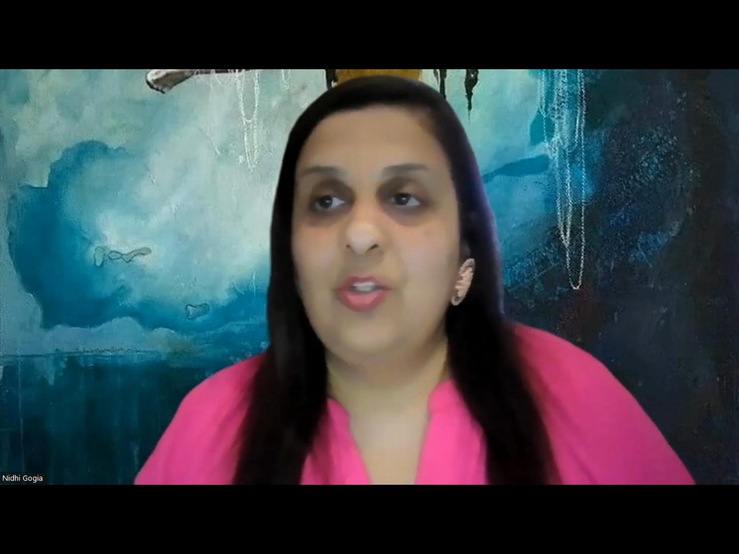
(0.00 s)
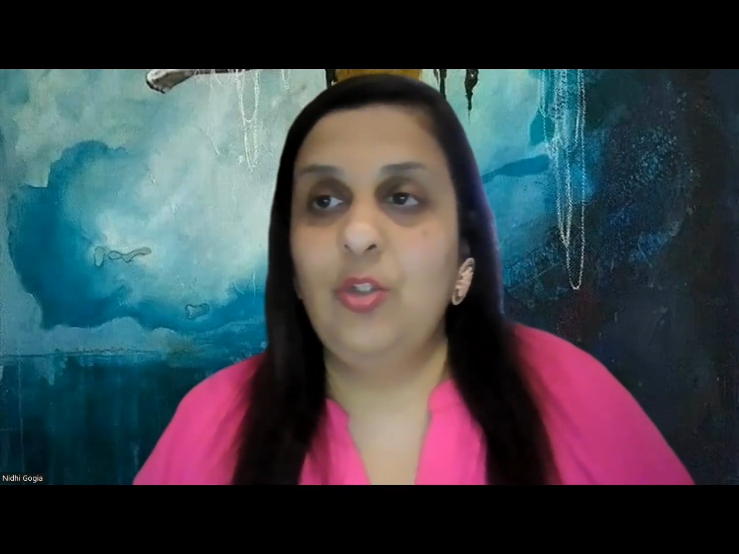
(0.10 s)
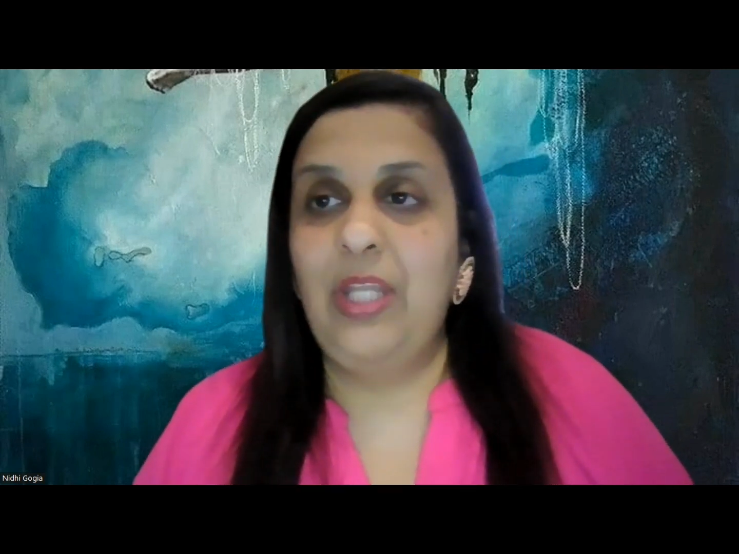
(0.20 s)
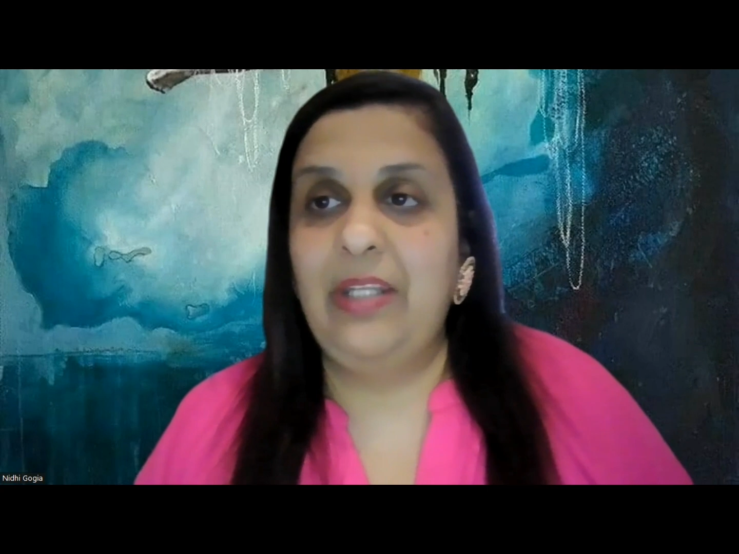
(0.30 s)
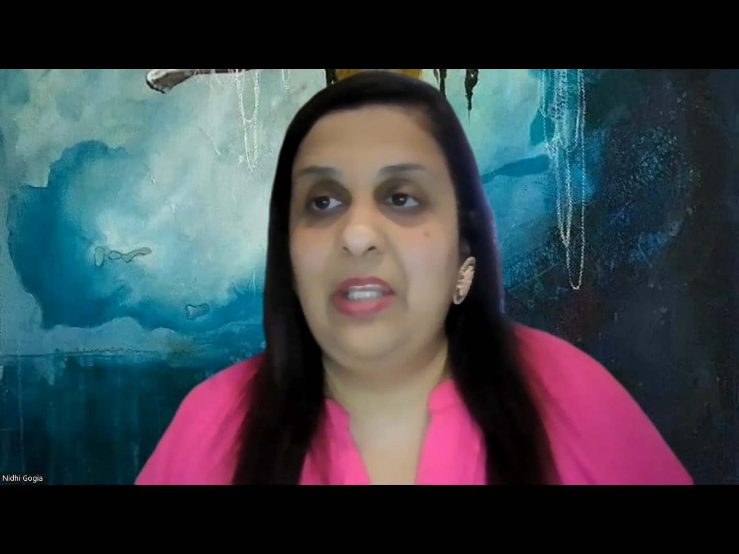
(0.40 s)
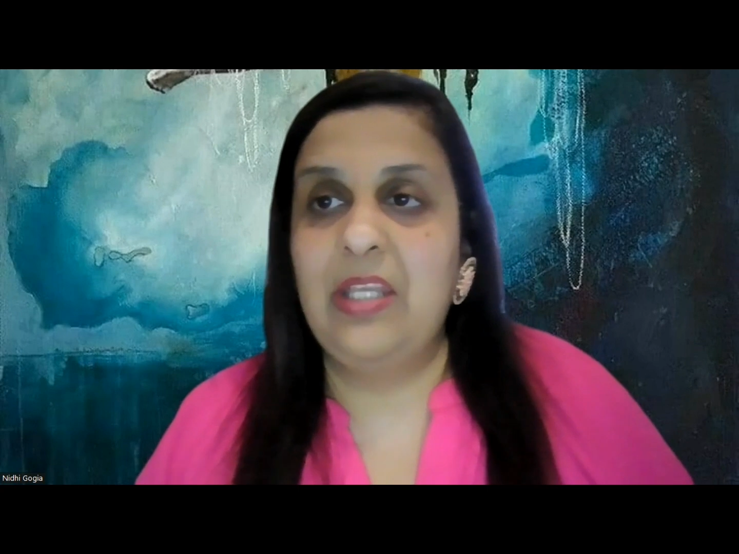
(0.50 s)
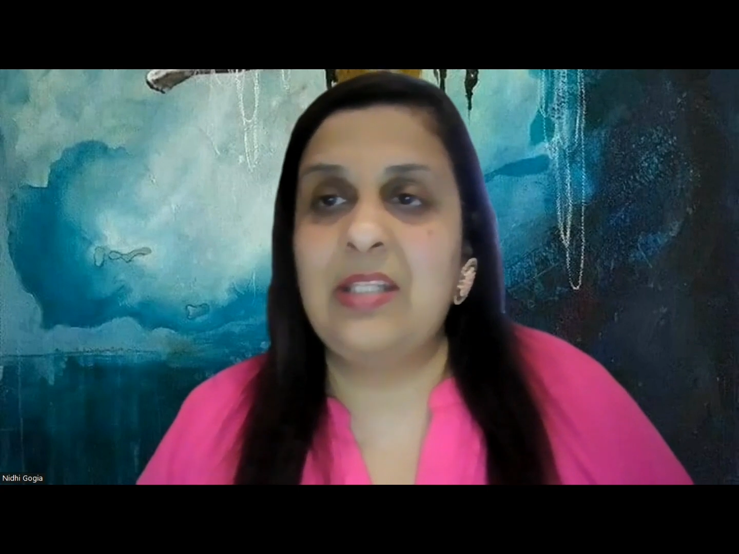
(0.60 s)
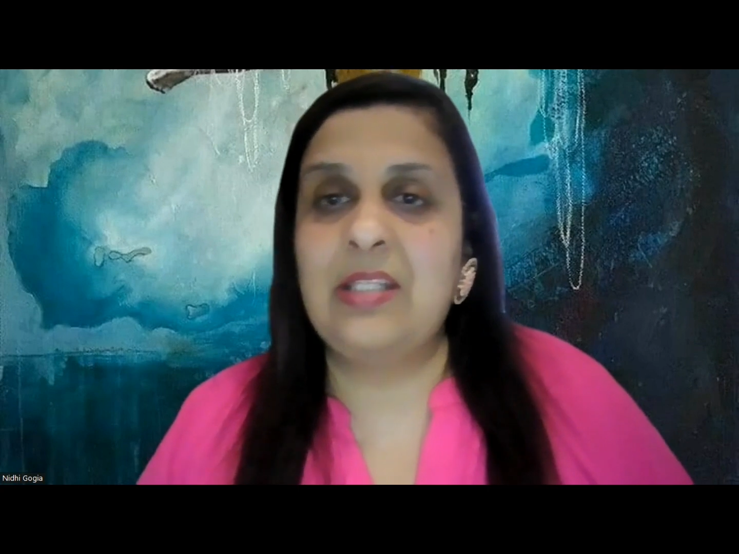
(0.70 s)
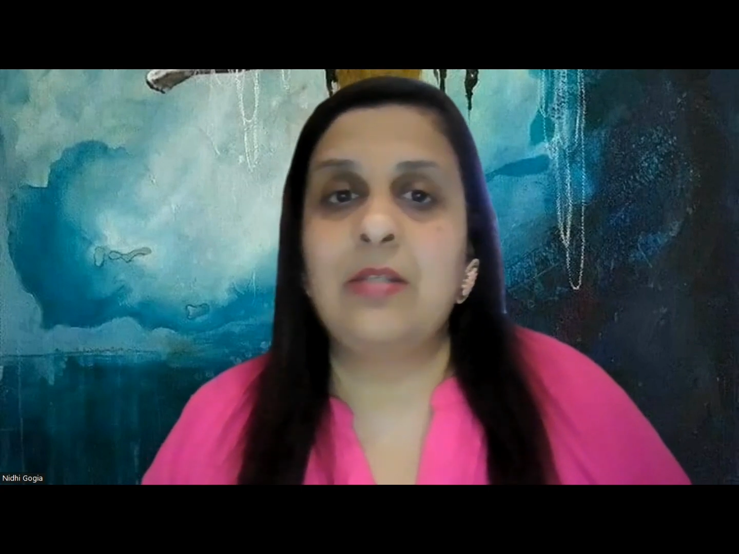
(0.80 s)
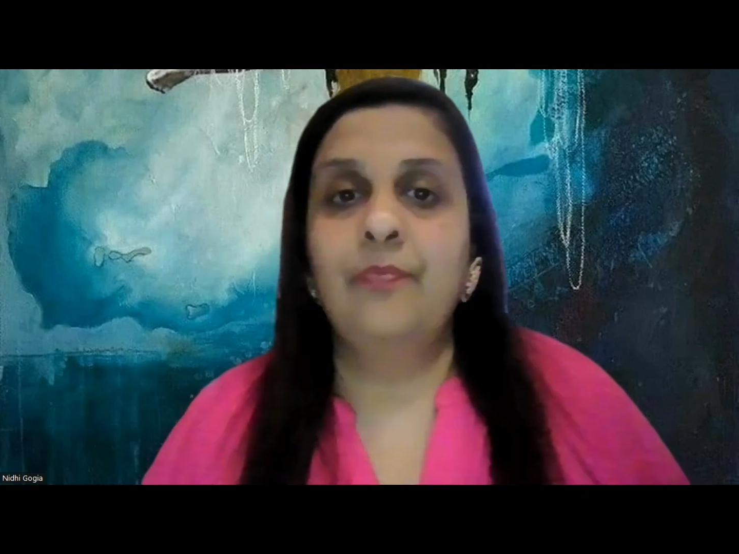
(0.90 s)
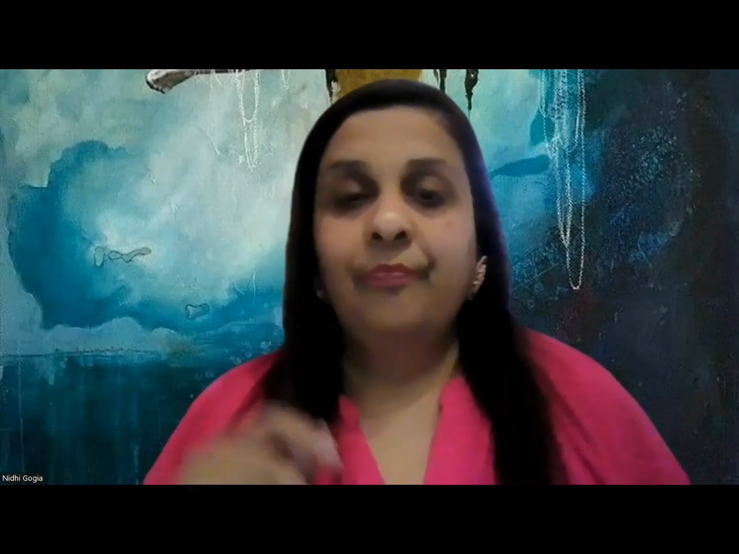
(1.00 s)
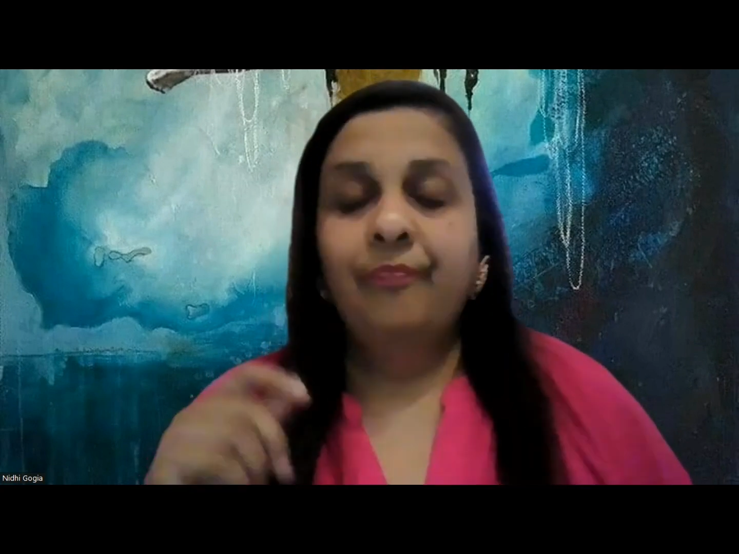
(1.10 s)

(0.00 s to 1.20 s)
So that is